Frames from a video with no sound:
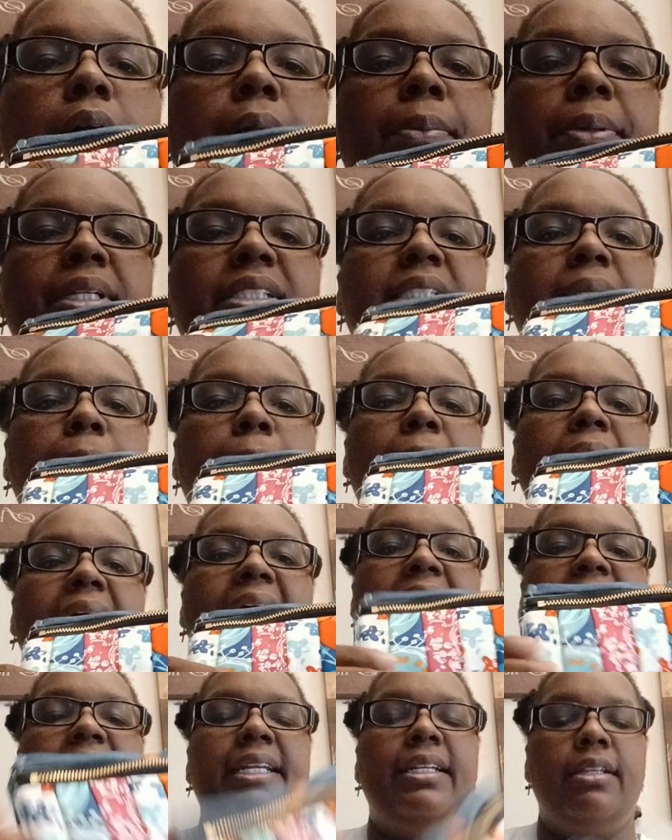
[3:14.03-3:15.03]
a piece of
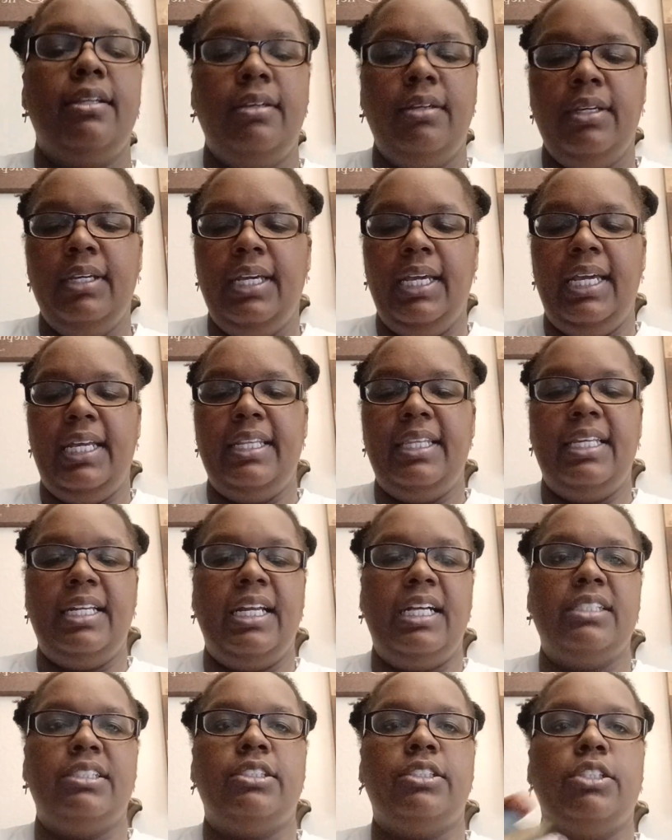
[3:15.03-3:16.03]
batting, and then
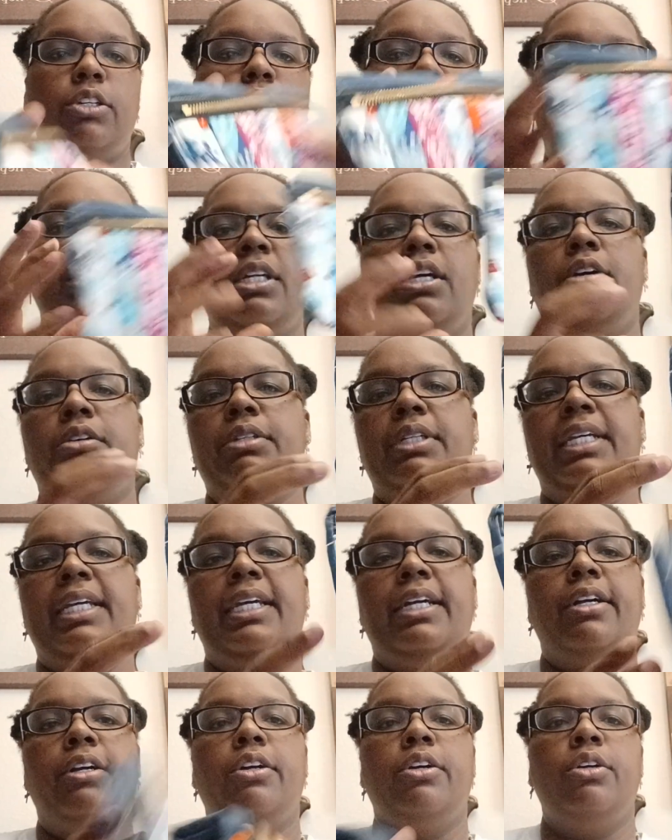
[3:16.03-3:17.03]
I sewed it on
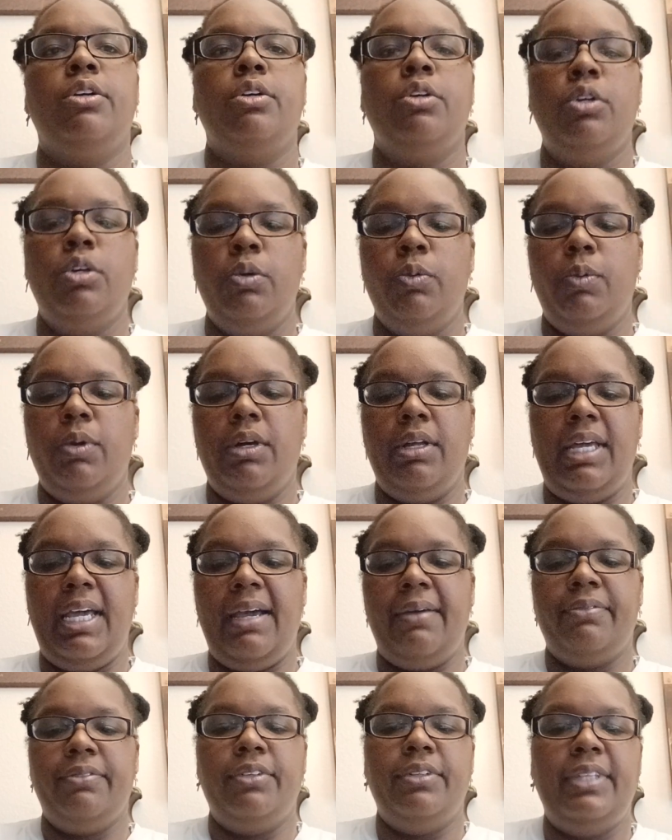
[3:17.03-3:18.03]
here. Well,
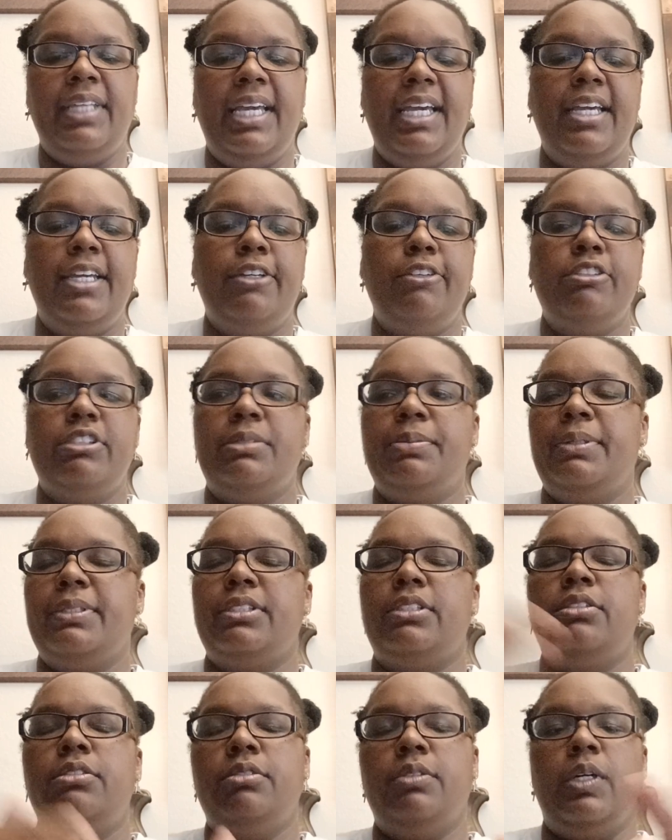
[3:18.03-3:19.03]
after that, you're supposed
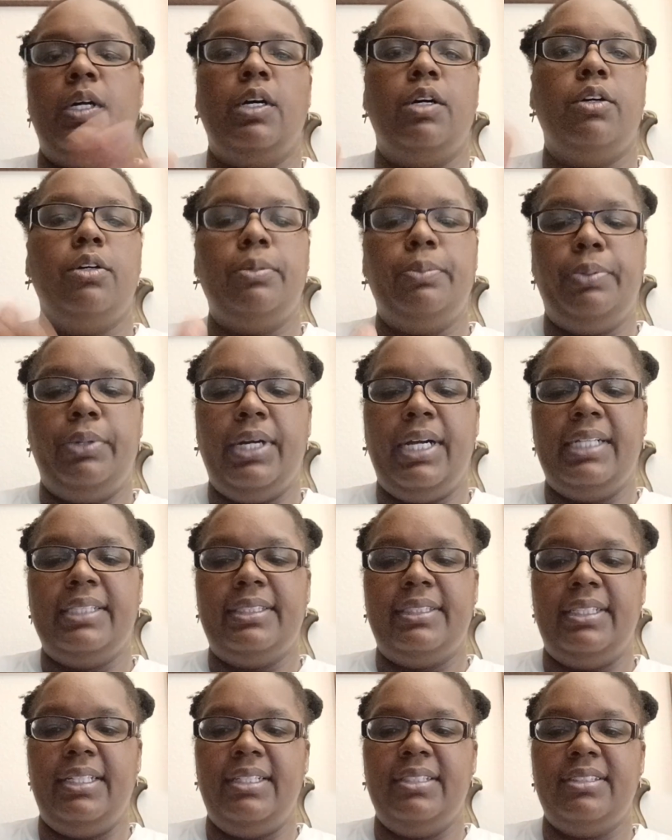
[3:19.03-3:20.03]
to do a whole
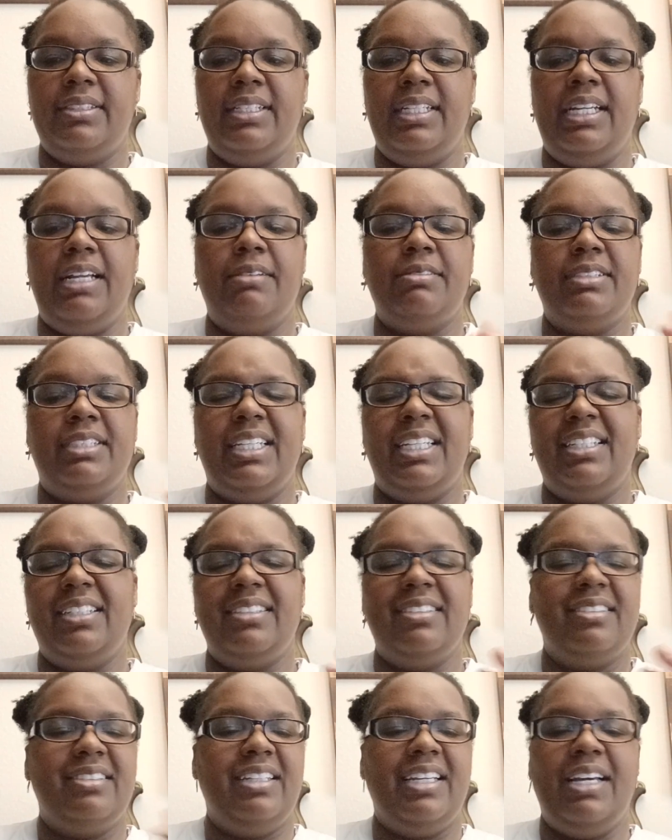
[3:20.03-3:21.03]
process, and I was like,
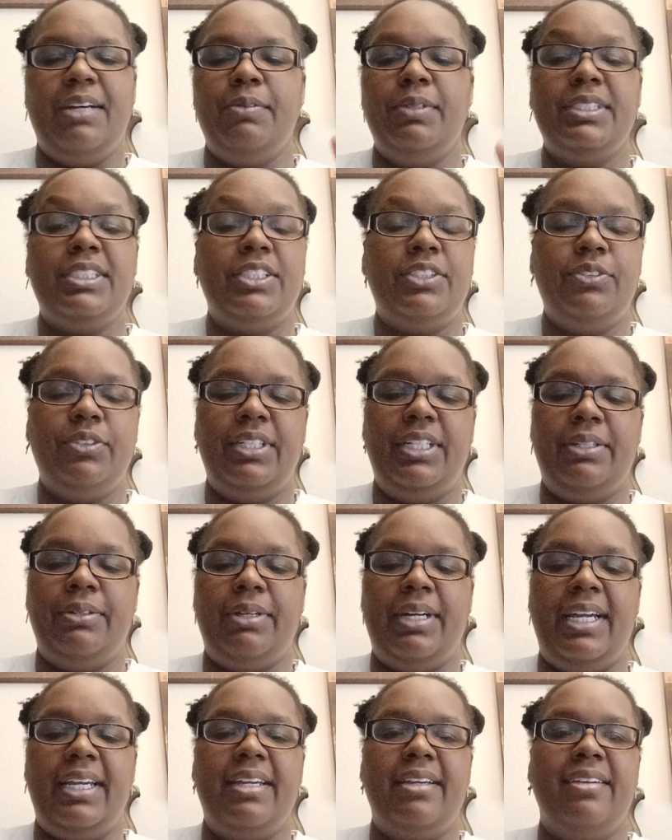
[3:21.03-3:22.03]
I wasn't doing it
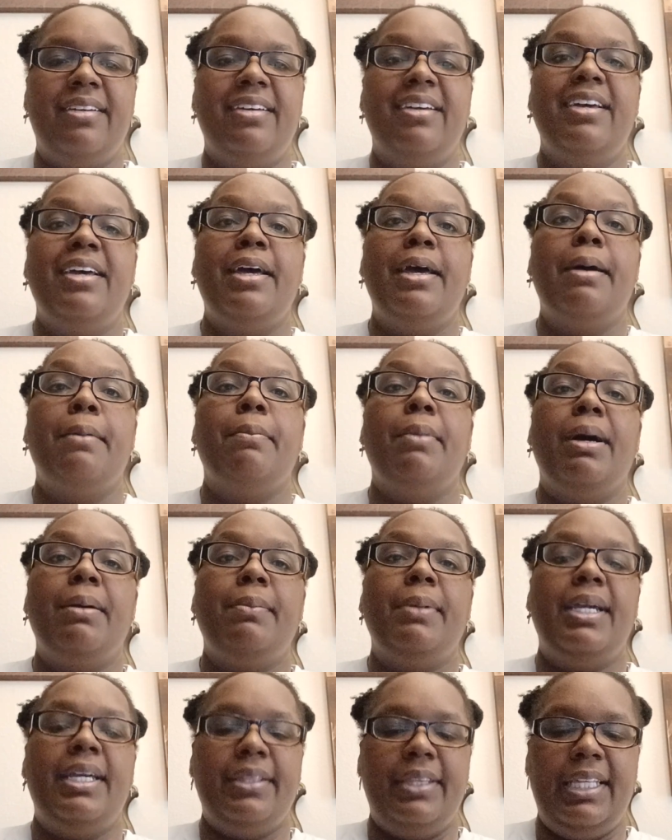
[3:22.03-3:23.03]
right. My
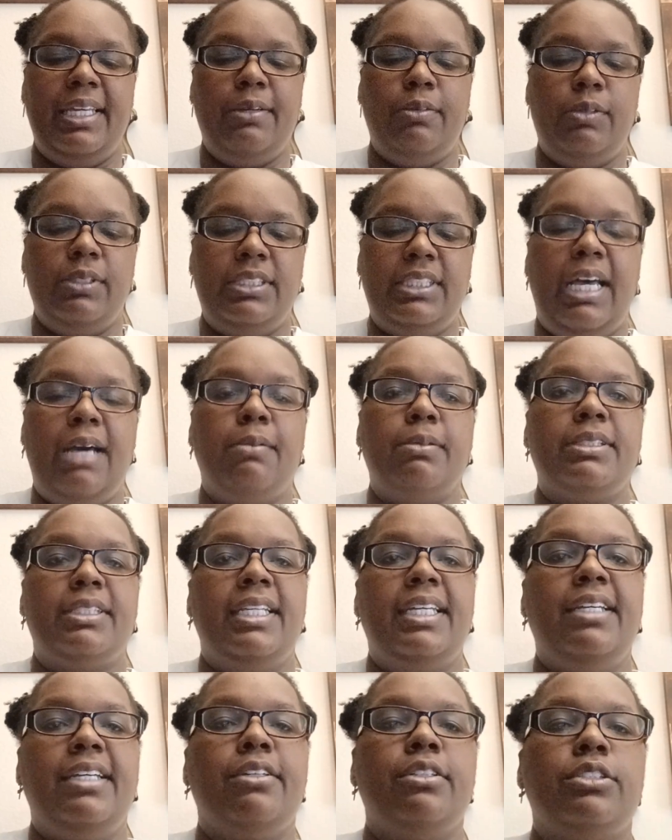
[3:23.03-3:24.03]
main thing was I was
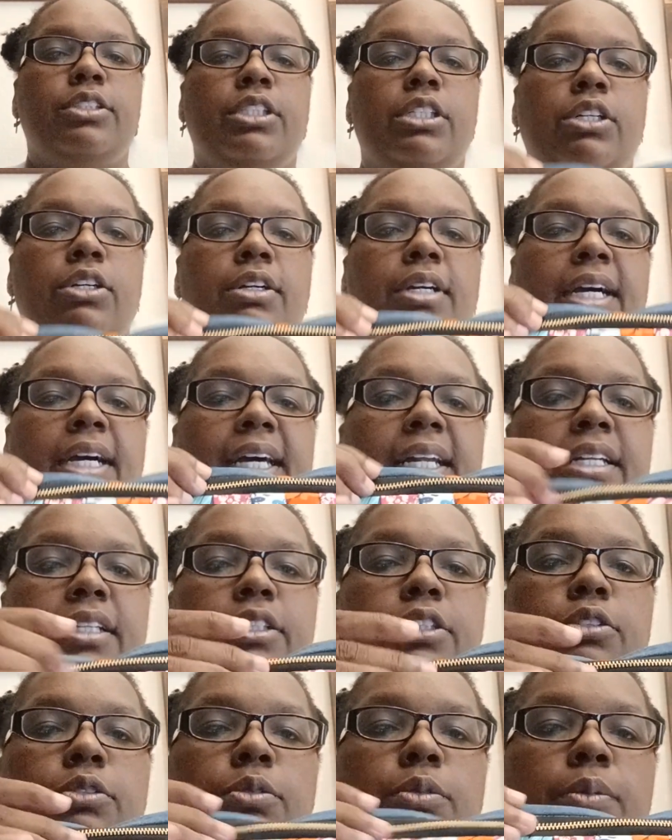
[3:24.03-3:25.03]
eager to learn how to
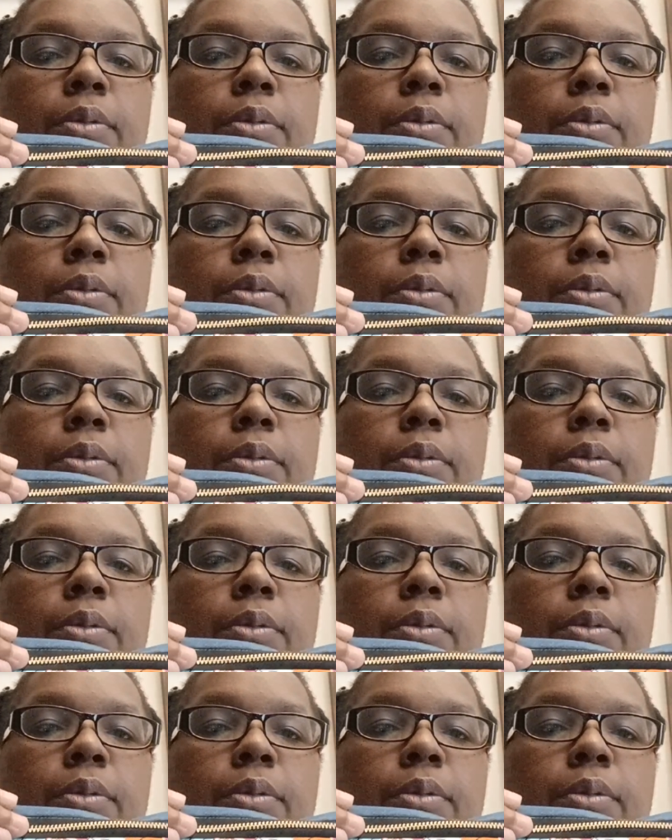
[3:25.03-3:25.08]
do